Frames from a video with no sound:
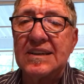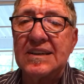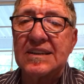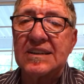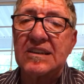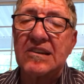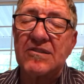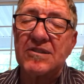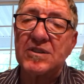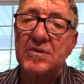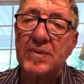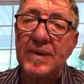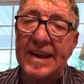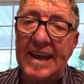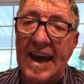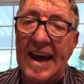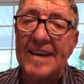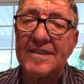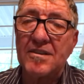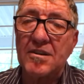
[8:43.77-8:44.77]
So as we
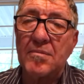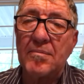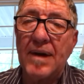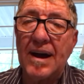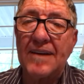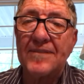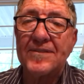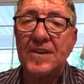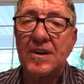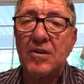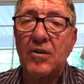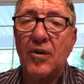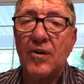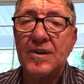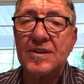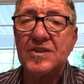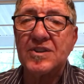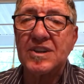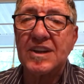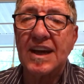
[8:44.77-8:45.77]
gather about the
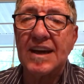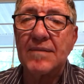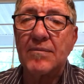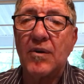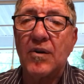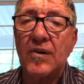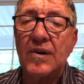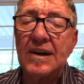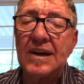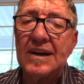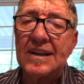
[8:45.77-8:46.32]
Lord's table,